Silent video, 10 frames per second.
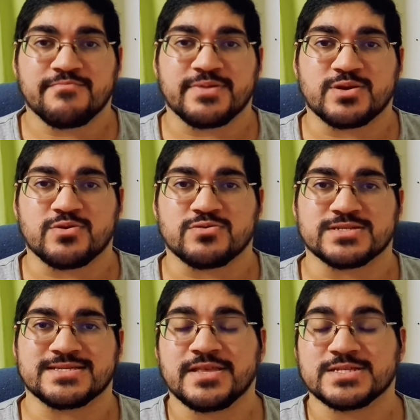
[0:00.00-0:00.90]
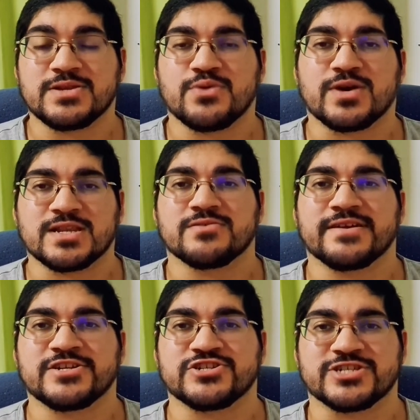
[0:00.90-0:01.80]
because there's only one
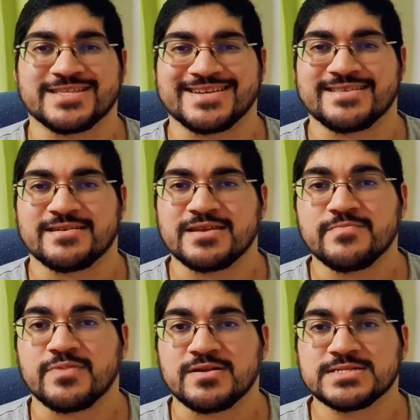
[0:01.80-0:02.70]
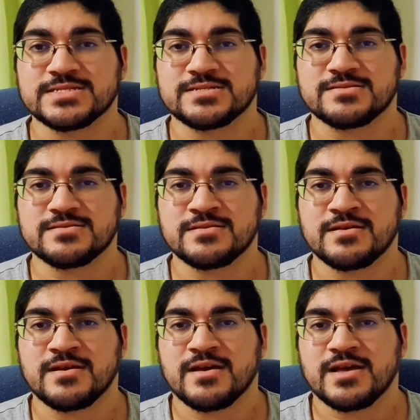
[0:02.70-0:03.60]
location generating an impulse.
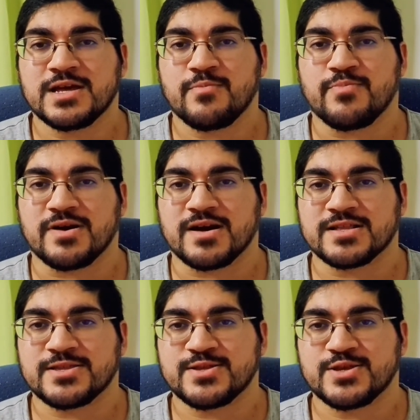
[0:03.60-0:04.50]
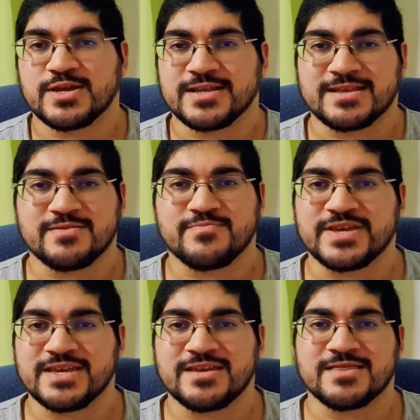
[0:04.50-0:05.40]
But it can
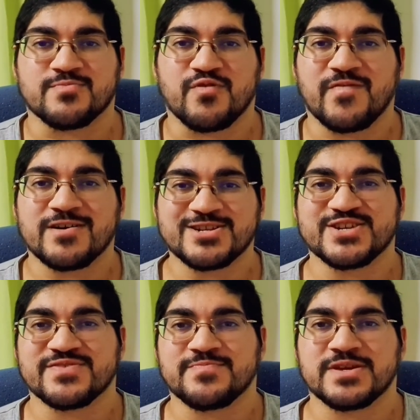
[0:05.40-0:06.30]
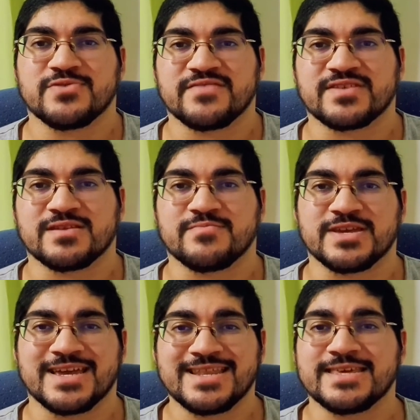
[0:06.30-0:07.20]
be, the morphology of the P wave can
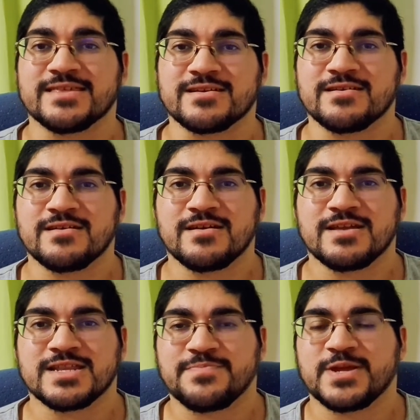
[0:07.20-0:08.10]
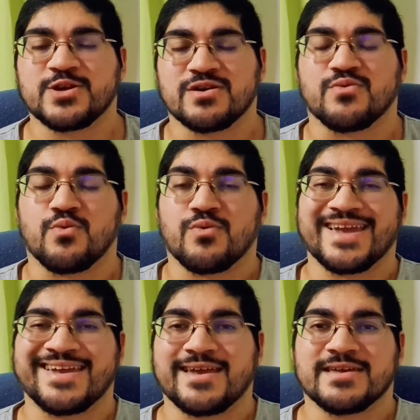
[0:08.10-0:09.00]
be anything, depending on
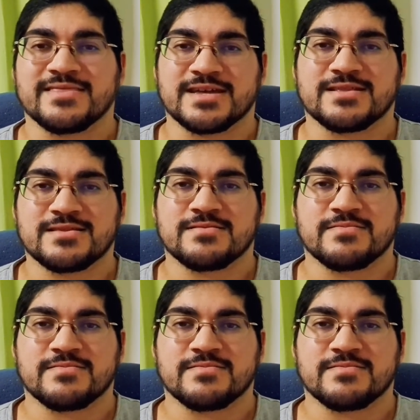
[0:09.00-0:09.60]
where that